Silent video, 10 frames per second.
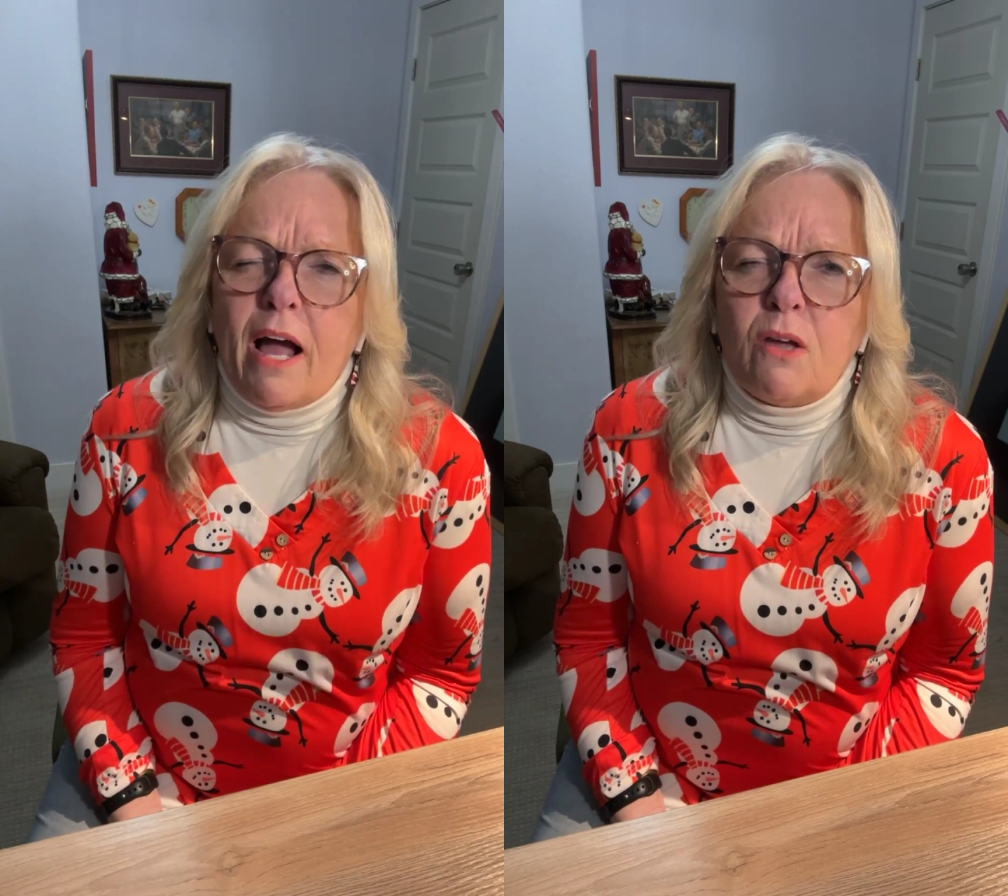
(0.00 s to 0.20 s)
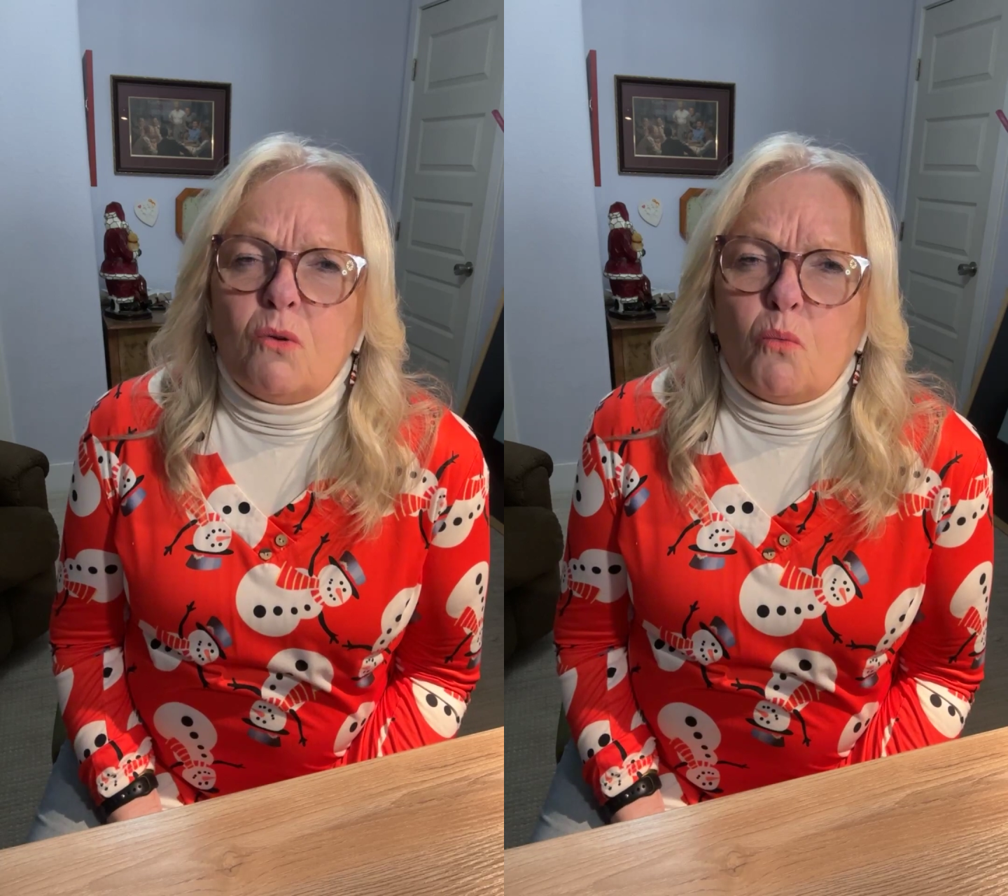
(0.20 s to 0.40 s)

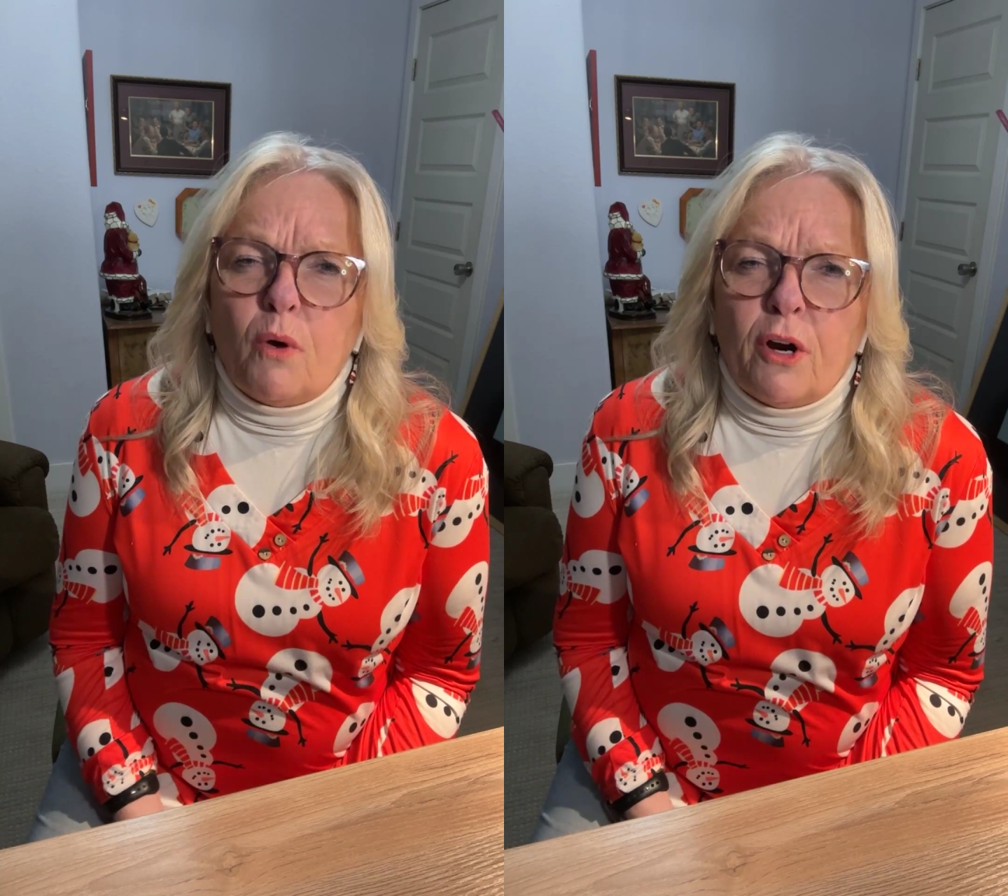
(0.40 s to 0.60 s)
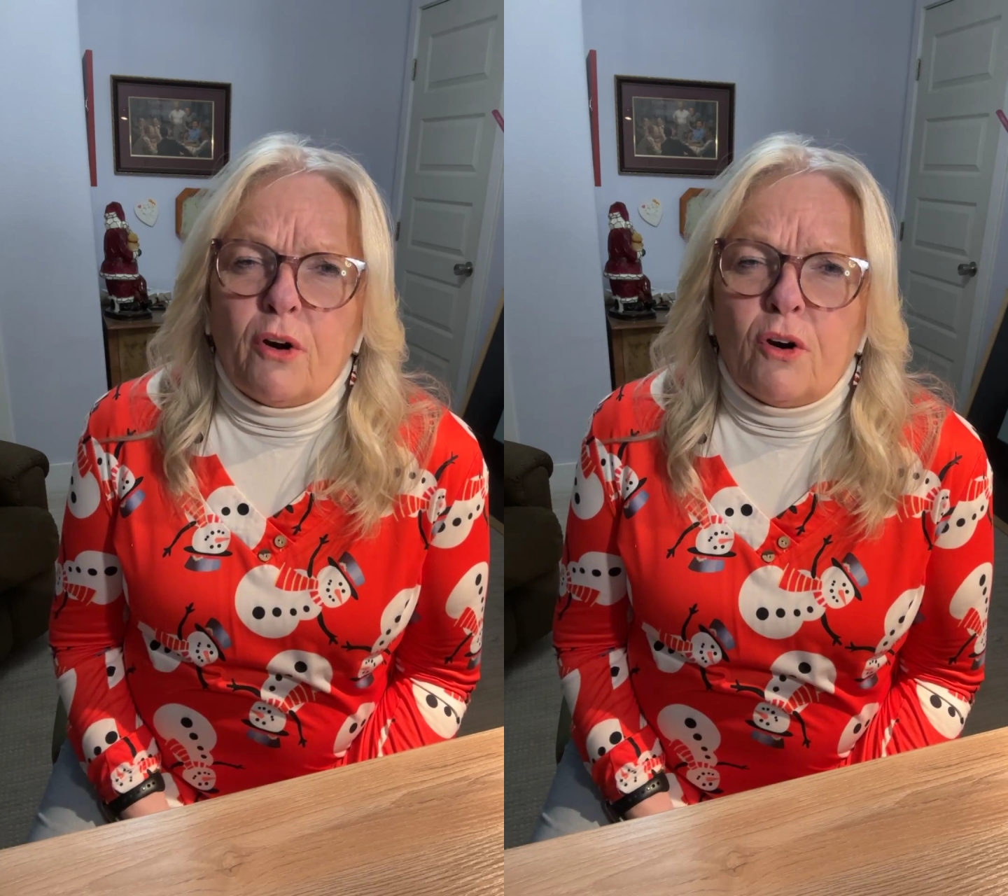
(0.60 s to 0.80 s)
why
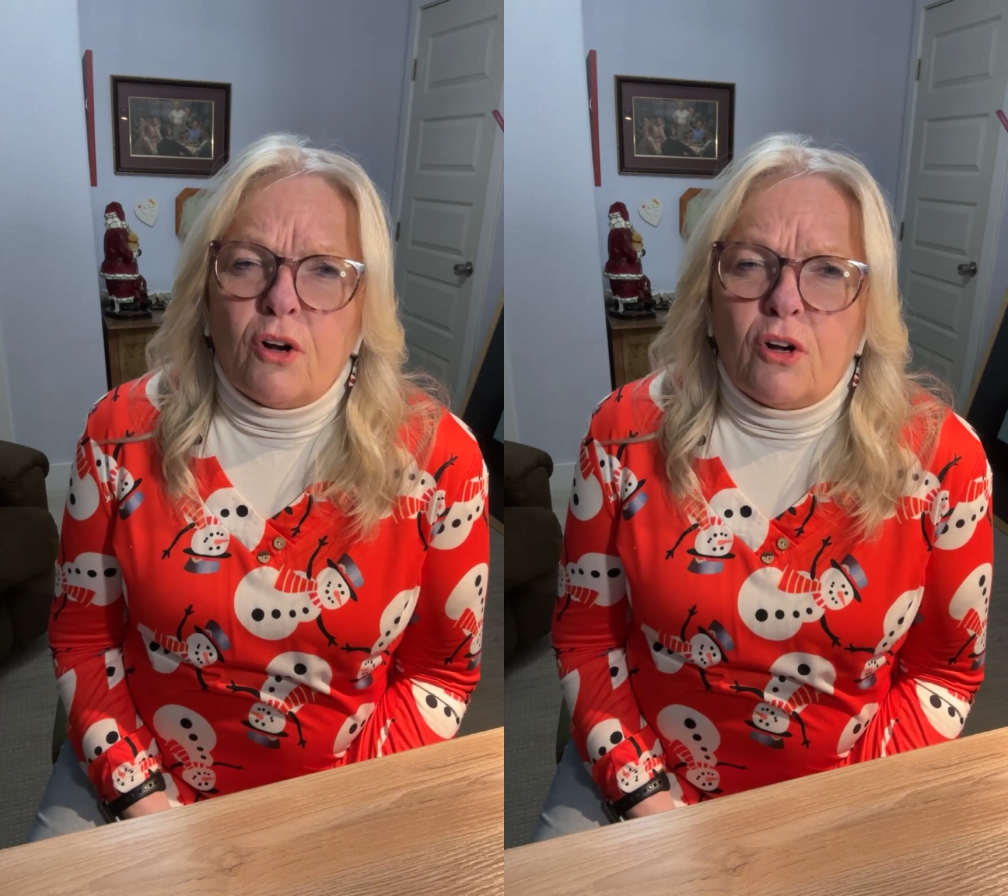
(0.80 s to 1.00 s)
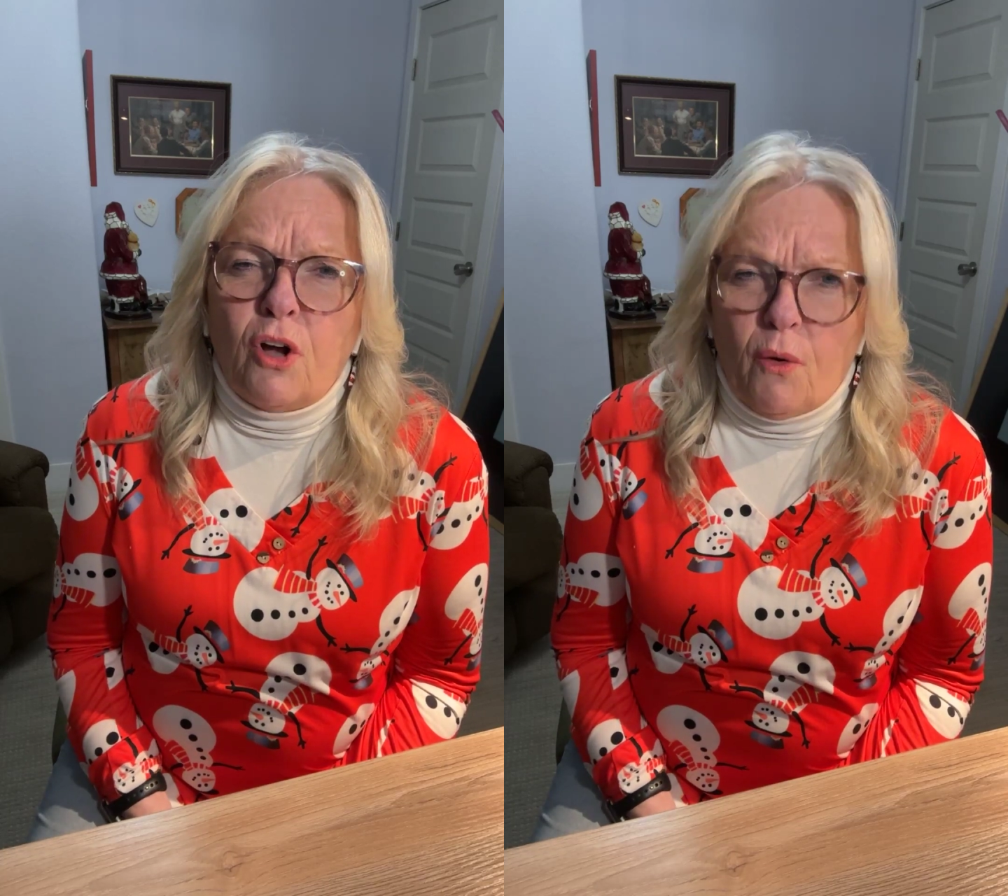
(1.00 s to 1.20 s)

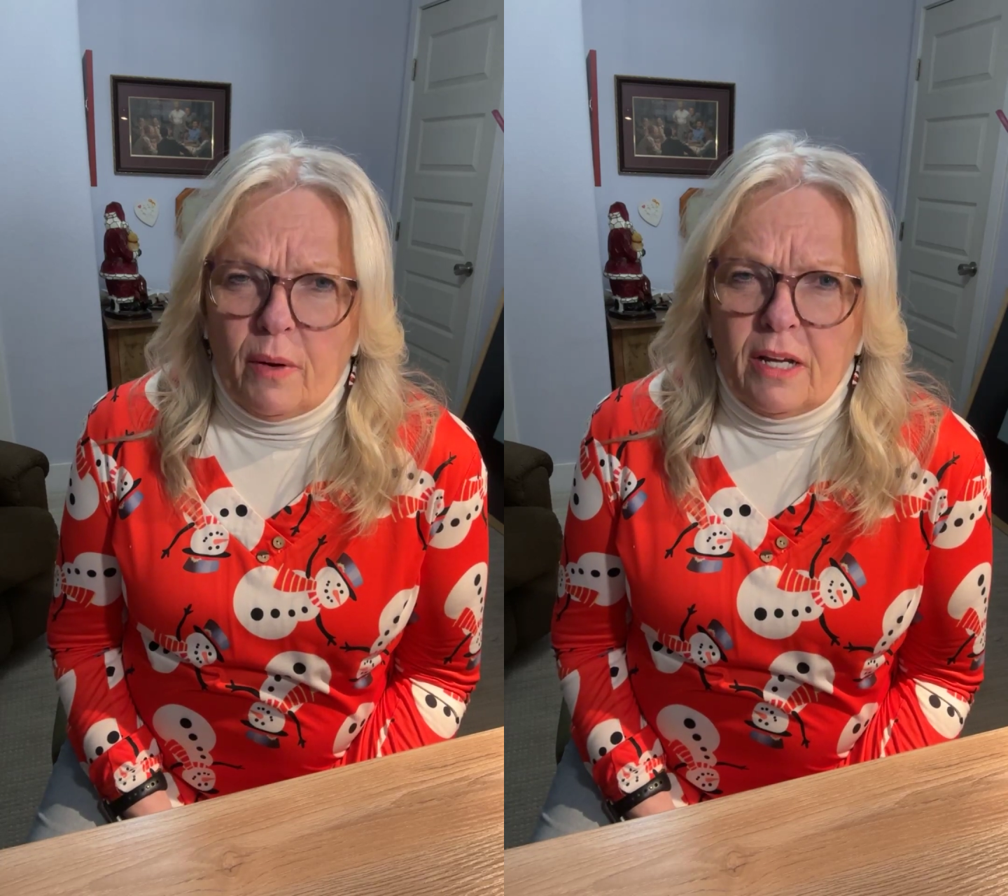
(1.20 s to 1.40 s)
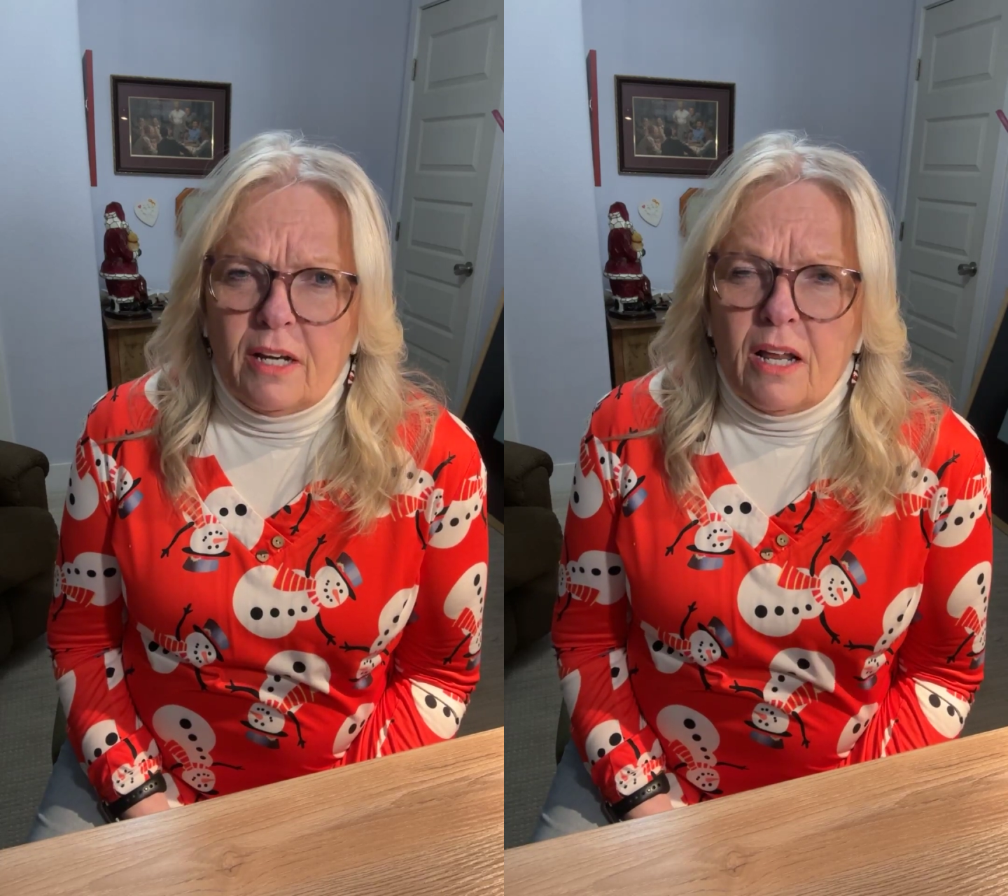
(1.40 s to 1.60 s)
we're
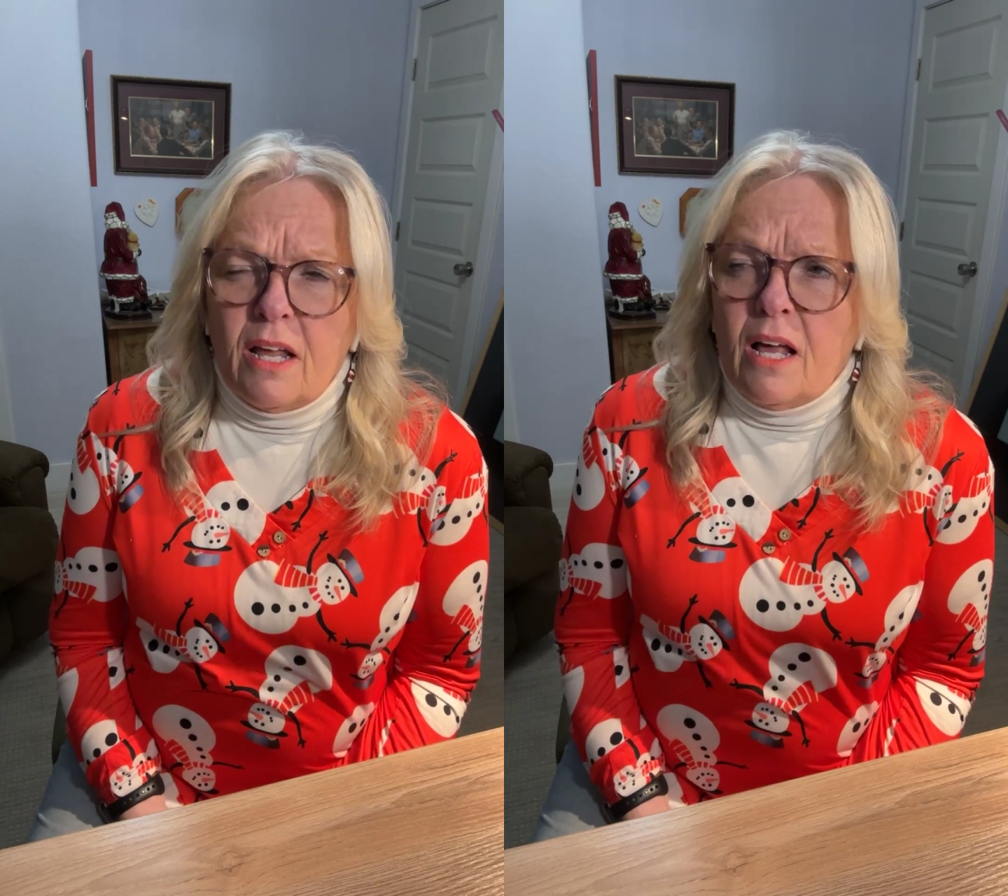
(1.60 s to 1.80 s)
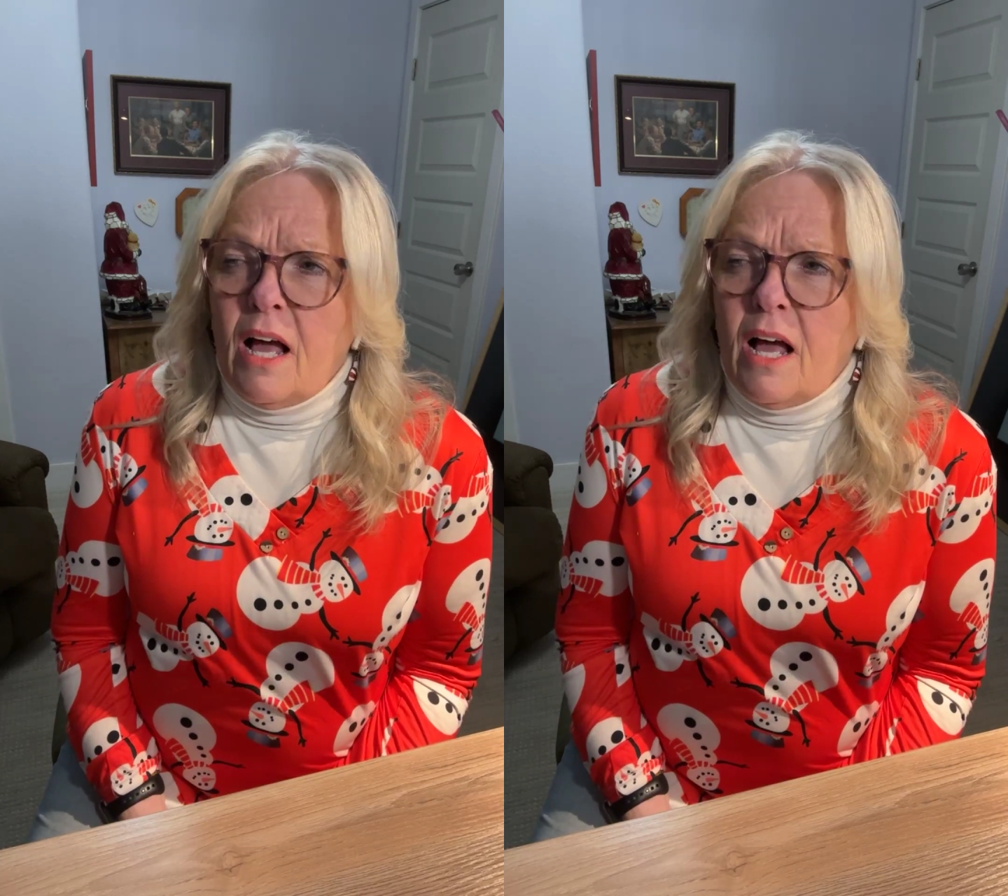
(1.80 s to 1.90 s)
going.